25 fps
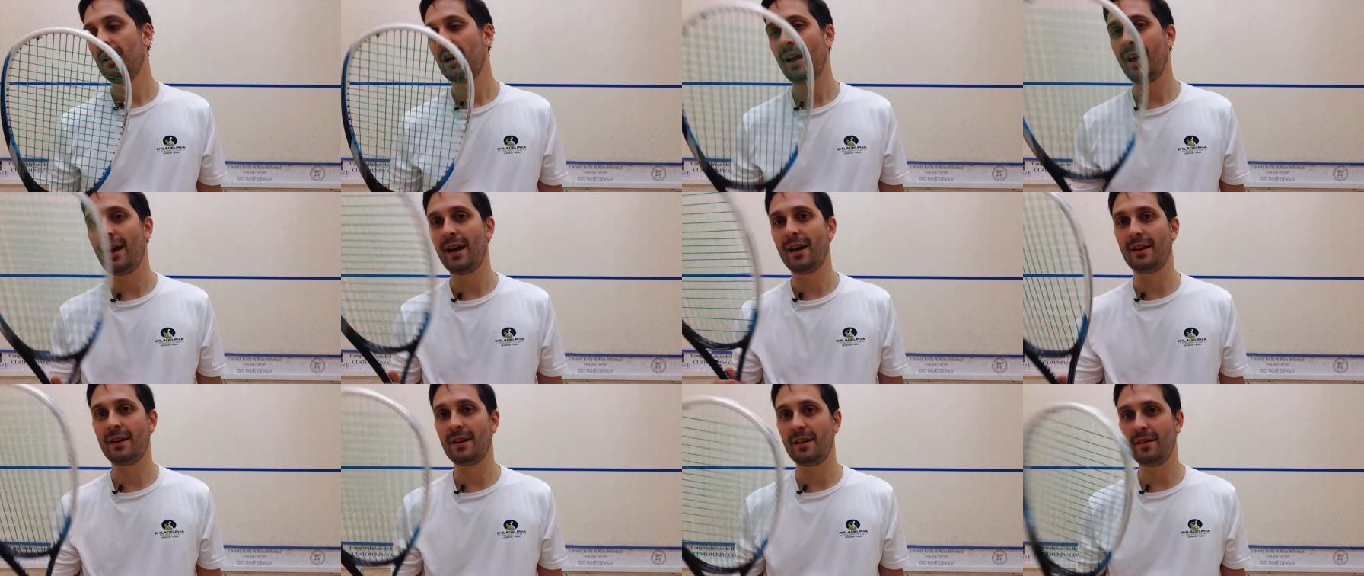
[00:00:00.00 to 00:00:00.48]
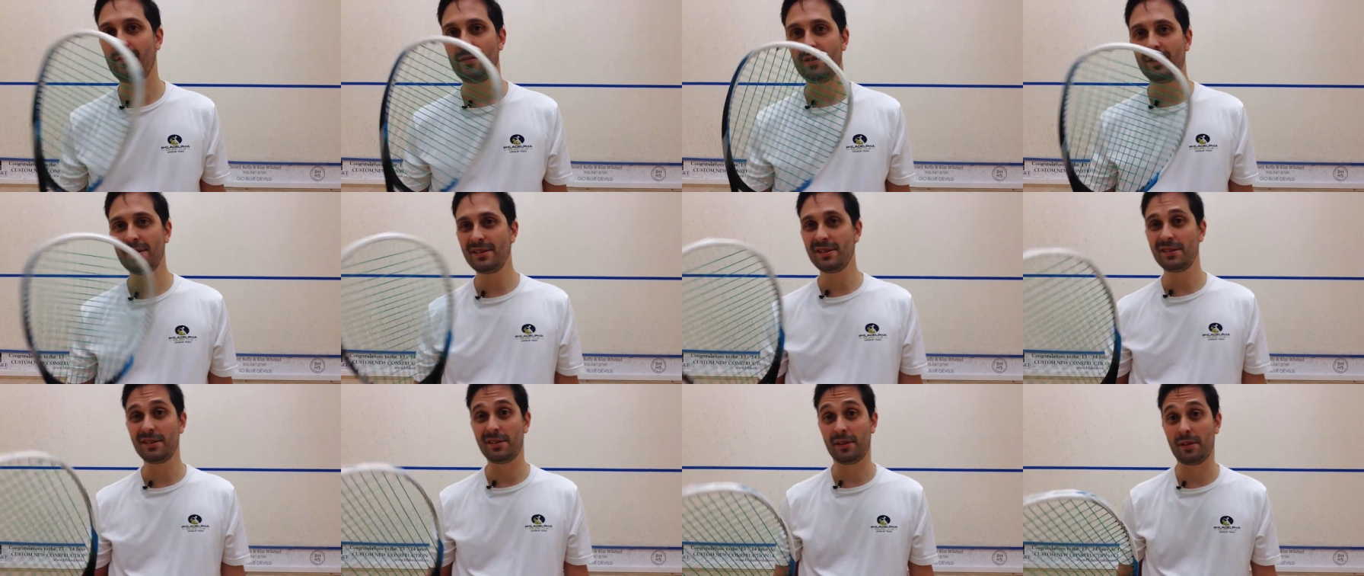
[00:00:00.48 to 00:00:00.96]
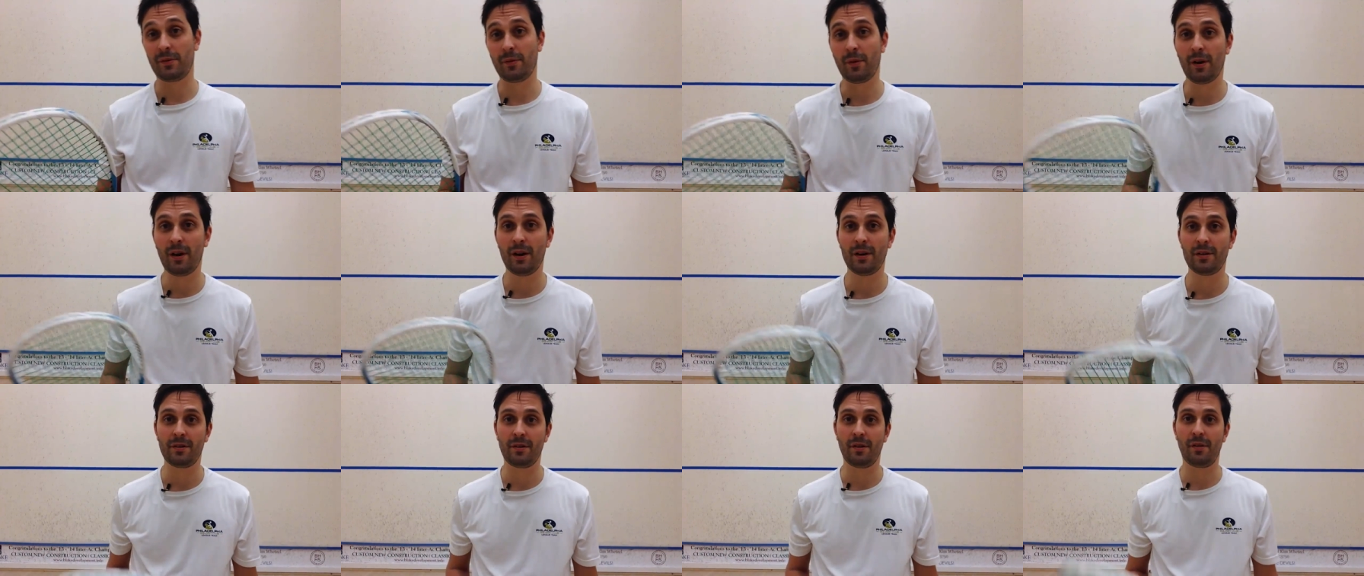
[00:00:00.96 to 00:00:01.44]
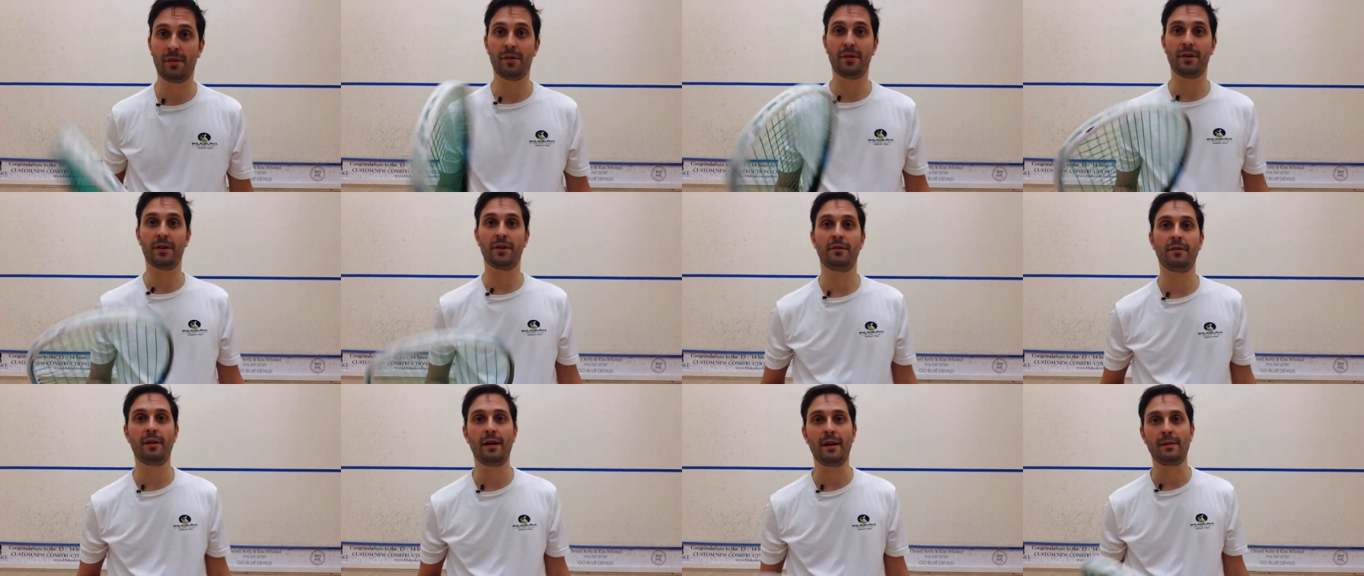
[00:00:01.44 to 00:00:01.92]
and this is only
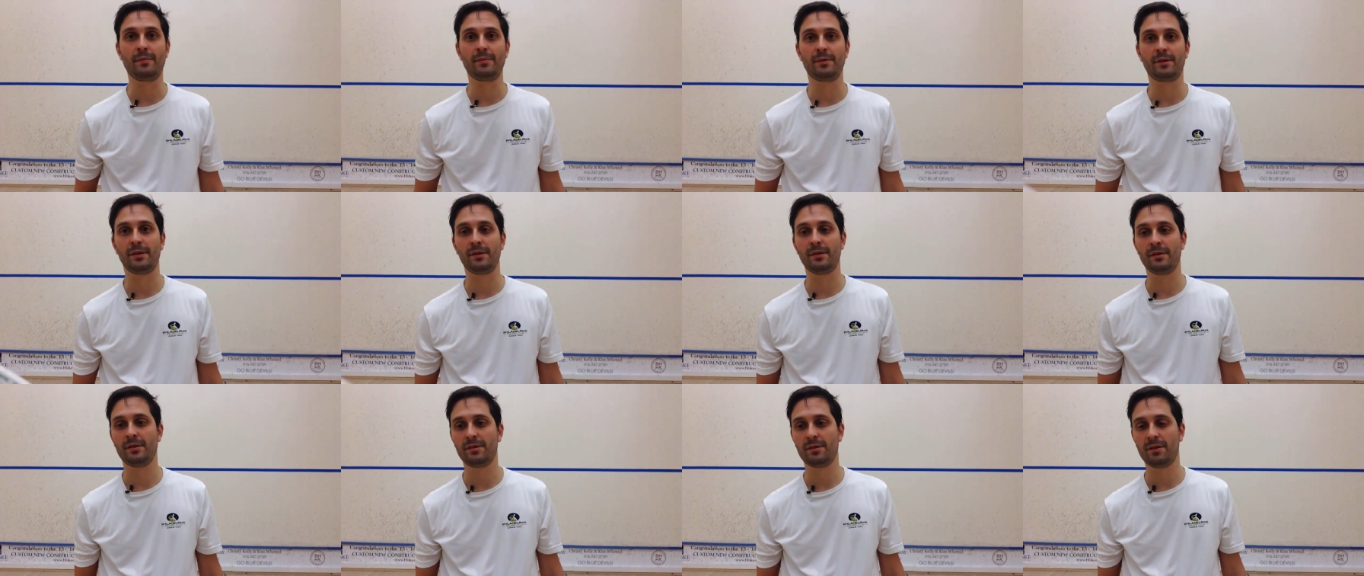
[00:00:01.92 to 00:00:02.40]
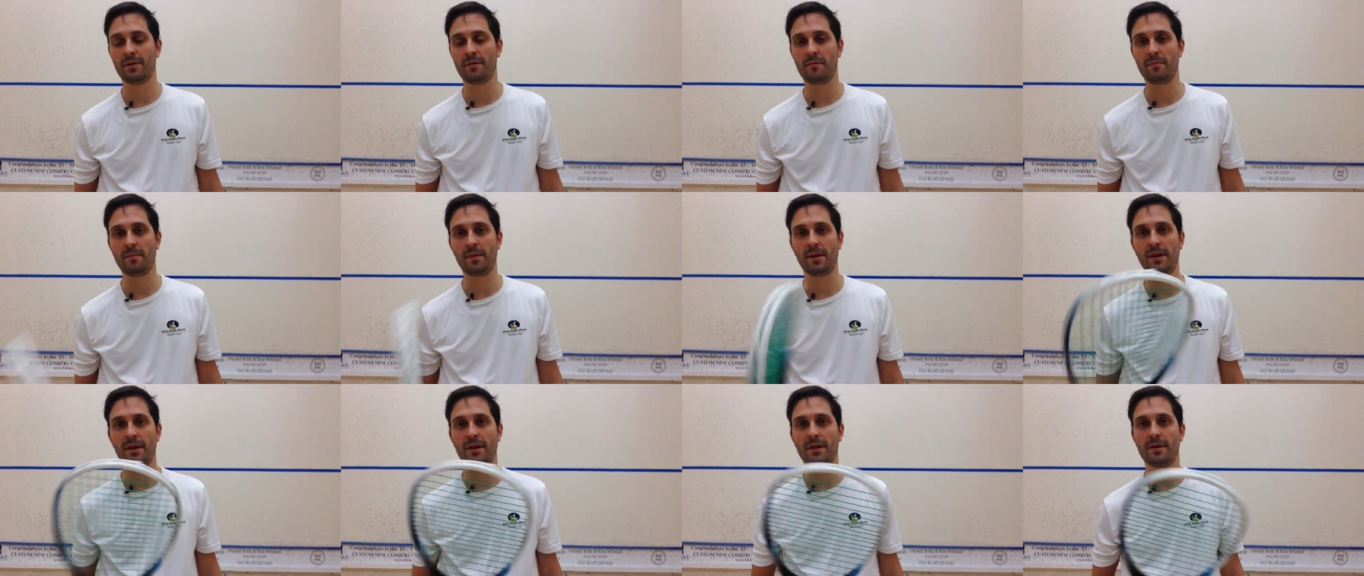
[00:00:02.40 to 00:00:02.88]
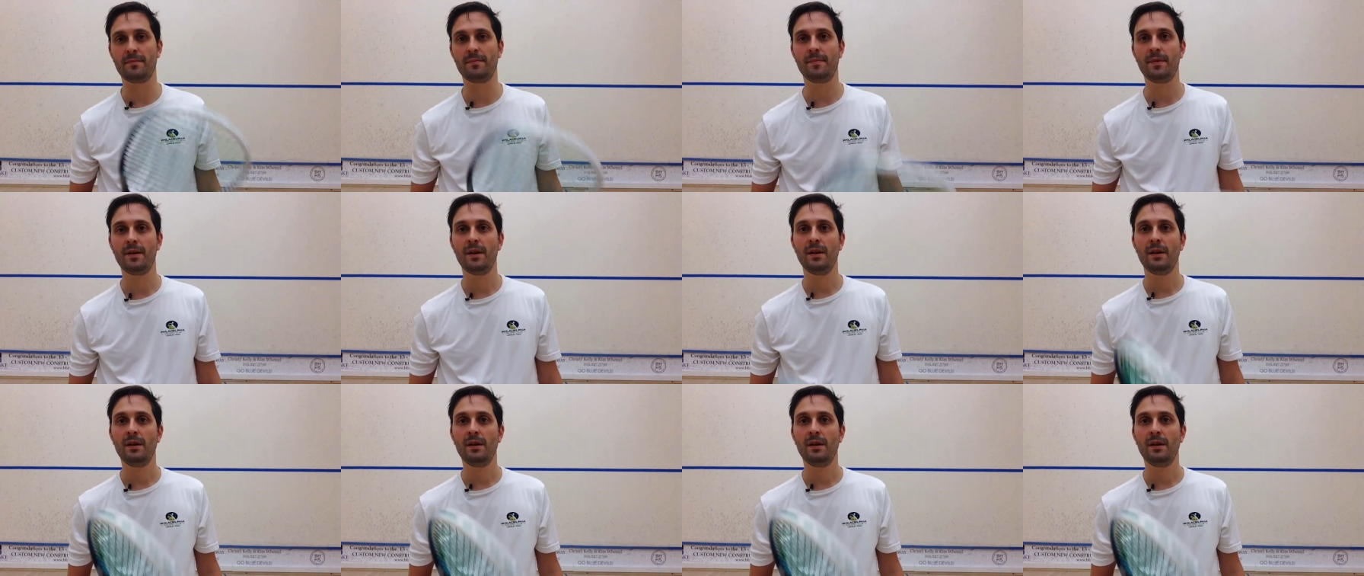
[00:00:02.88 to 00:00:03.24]
130 grams, so it's sort of medium.